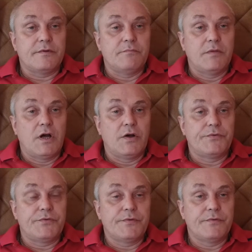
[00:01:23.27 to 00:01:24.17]

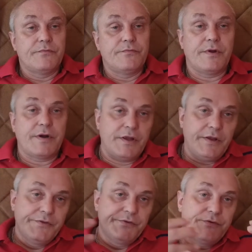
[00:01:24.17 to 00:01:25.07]
about very
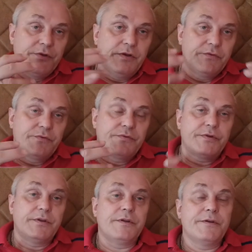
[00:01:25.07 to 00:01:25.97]

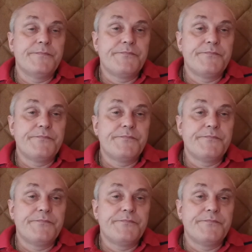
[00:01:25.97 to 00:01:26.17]
interesting